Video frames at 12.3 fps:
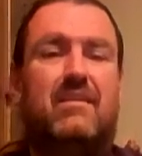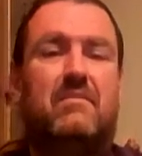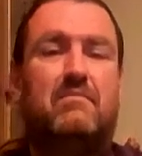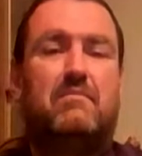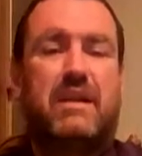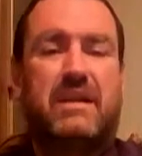
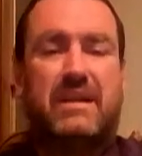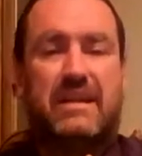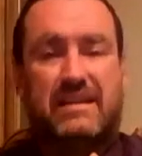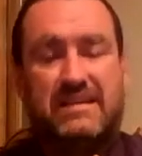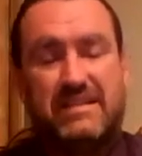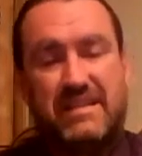but it
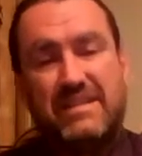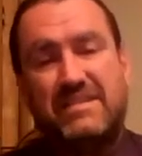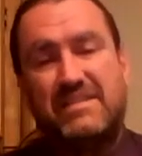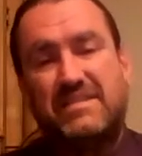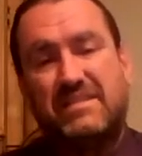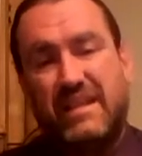
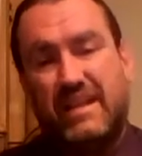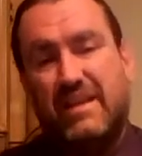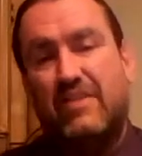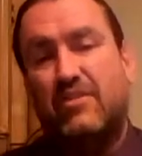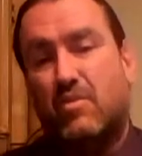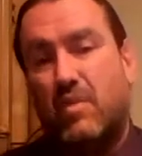exists
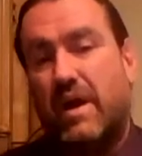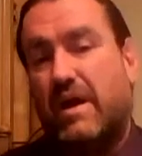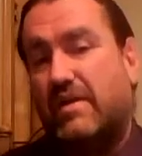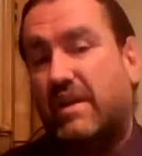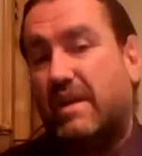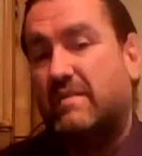in the way
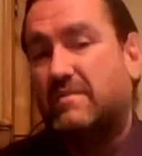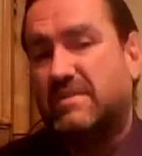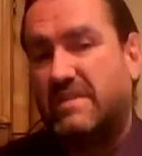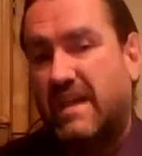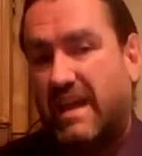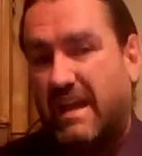that I'm
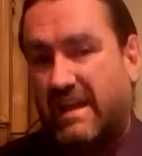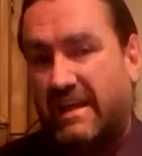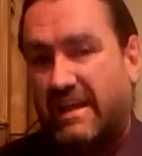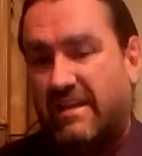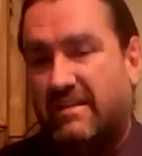saying